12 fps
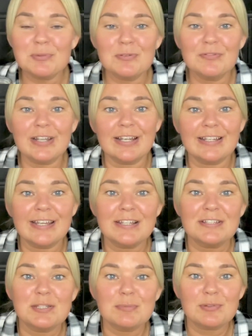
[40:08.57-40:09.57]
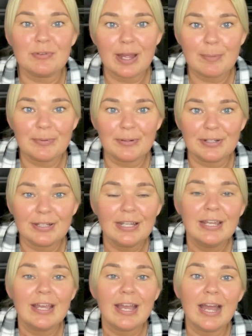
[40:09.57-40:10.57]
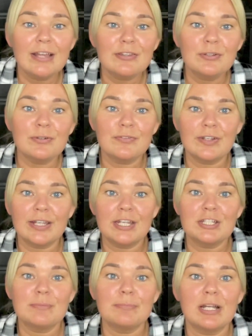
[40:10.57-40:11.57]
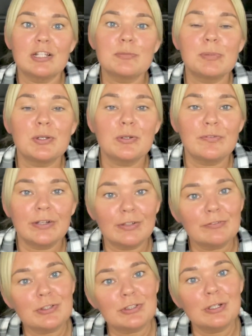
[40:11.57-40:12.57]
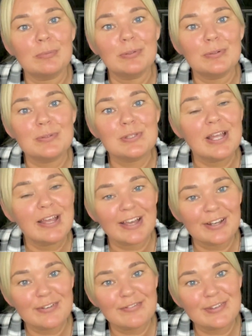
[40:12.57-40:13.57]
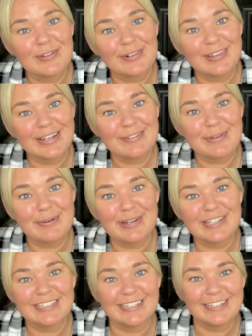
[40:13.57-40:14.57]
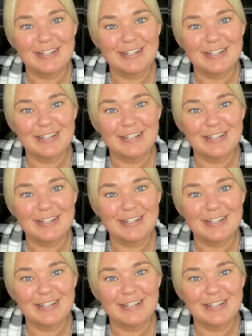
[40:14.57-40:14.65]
Don't forget to hit the subscribe button and the notification bell to be notified of future uploads. I love you all. Thanks for watching.